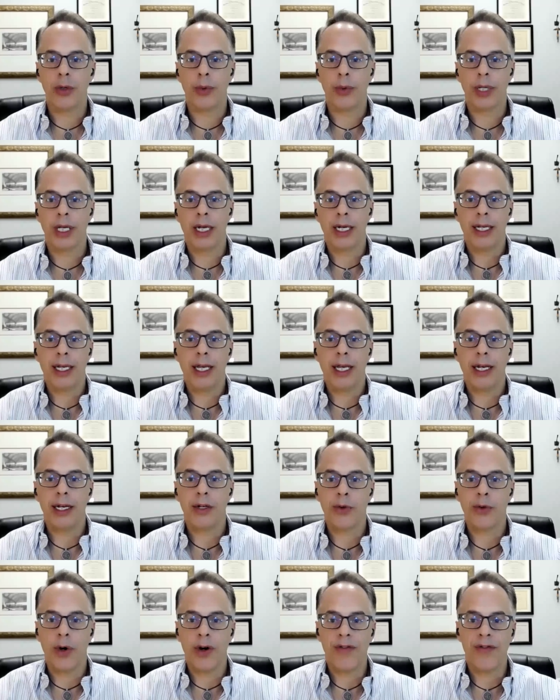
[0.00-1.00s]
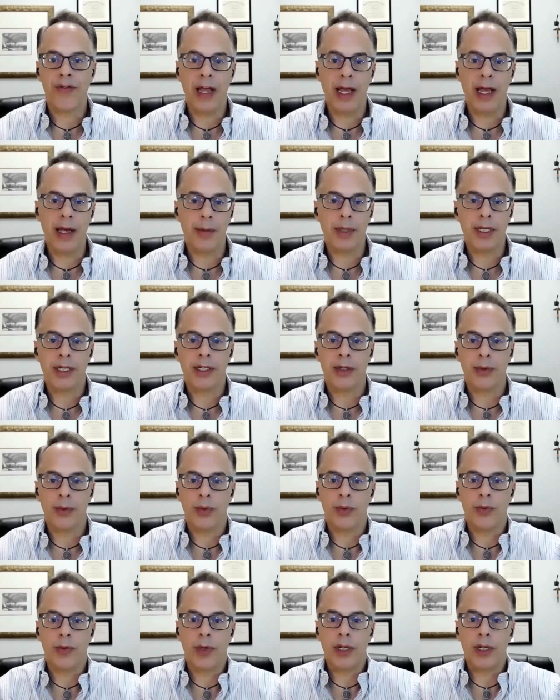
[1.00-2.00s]
We kind of get into our families,
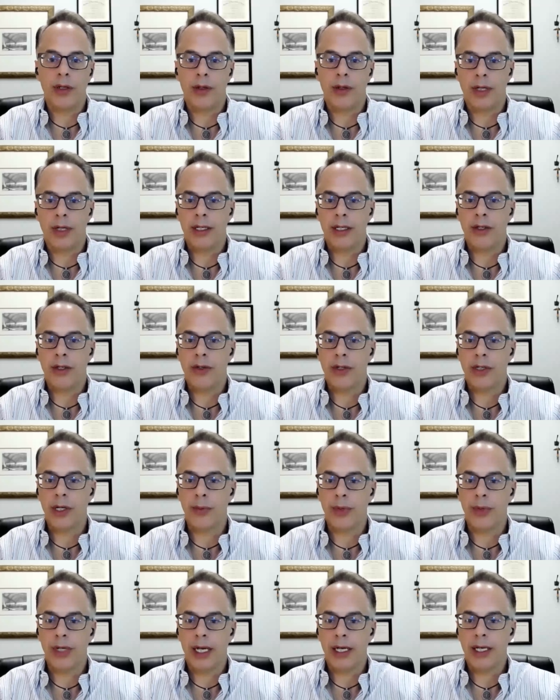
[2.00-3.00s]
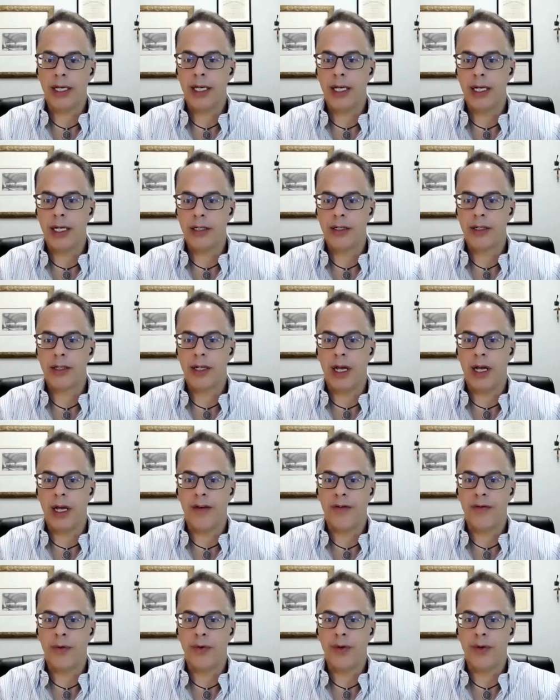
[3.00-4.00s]
and like you said, we got kid
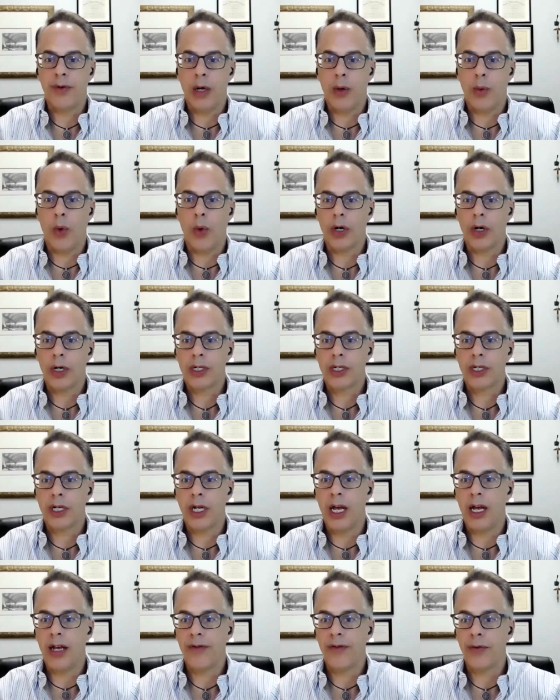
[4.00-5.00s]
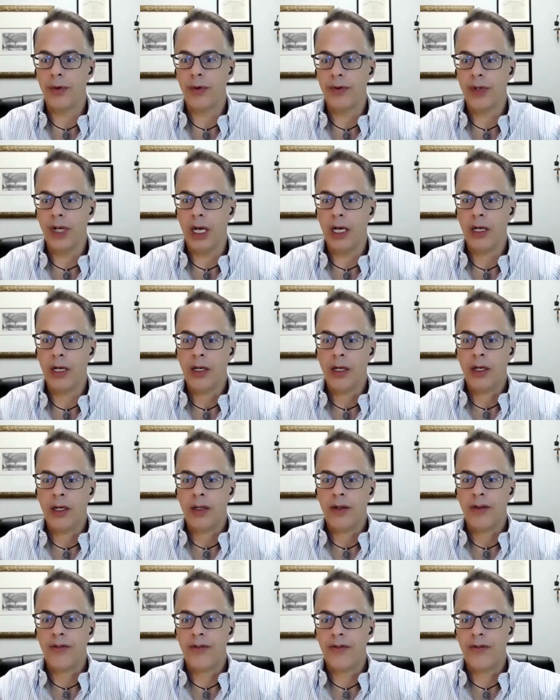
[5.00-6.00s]
stuff, we've got work stuff, we've got
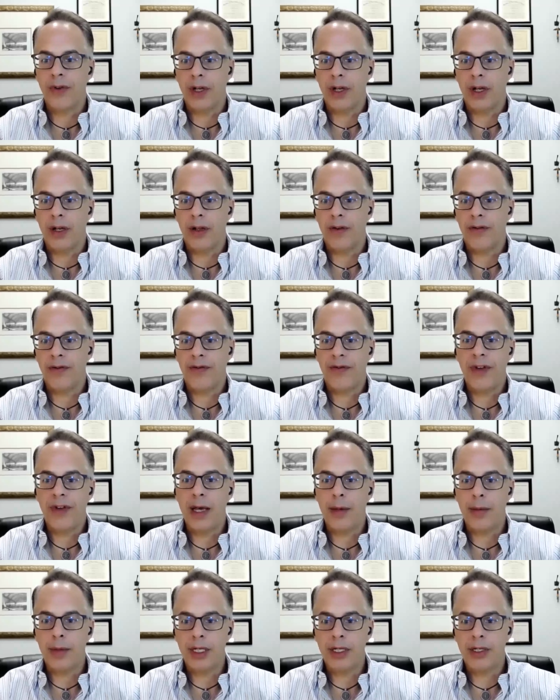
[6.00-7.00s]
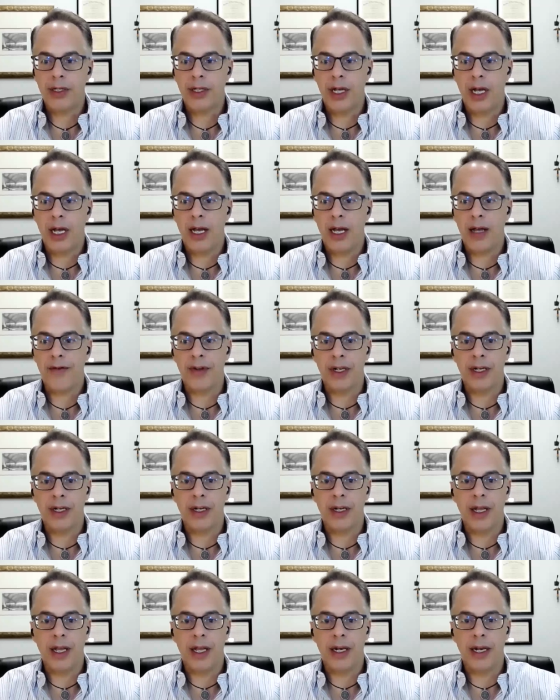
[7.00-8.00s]
family stuff,
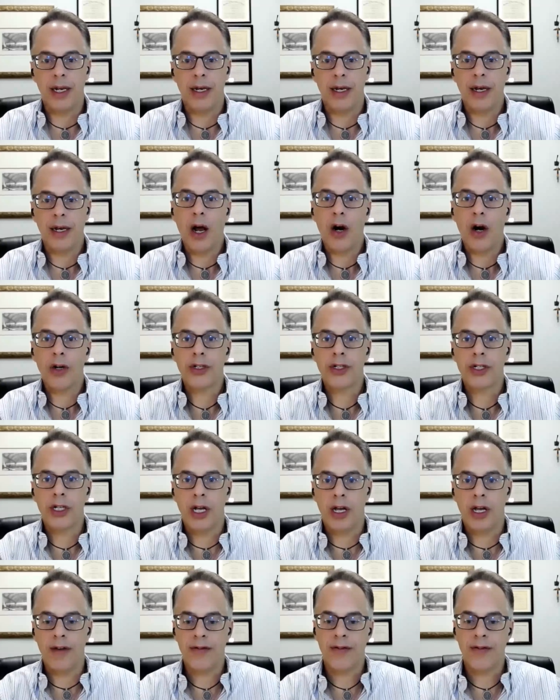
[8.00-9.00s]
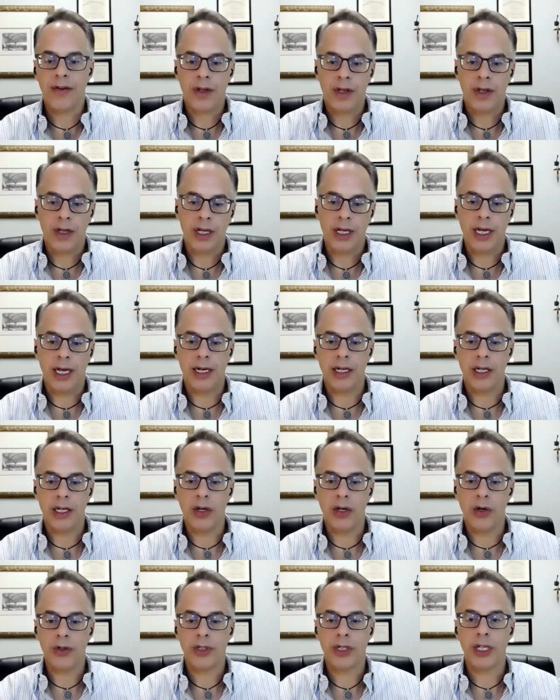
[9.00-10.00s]
and then our stuff kind of
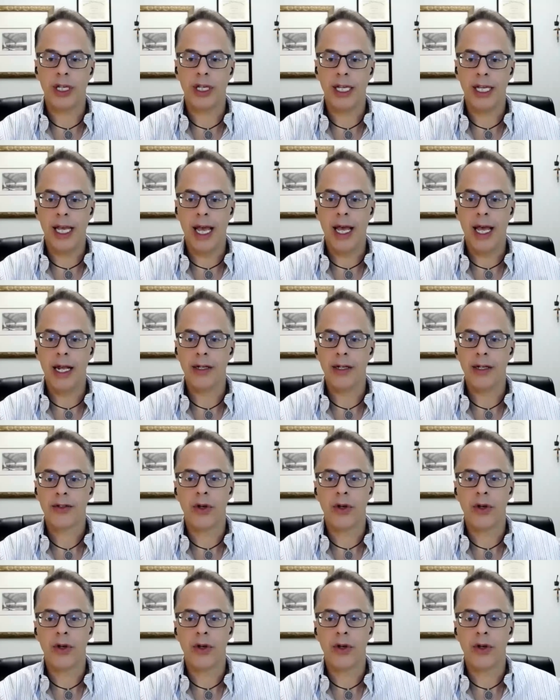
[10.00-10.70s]
goes to the end.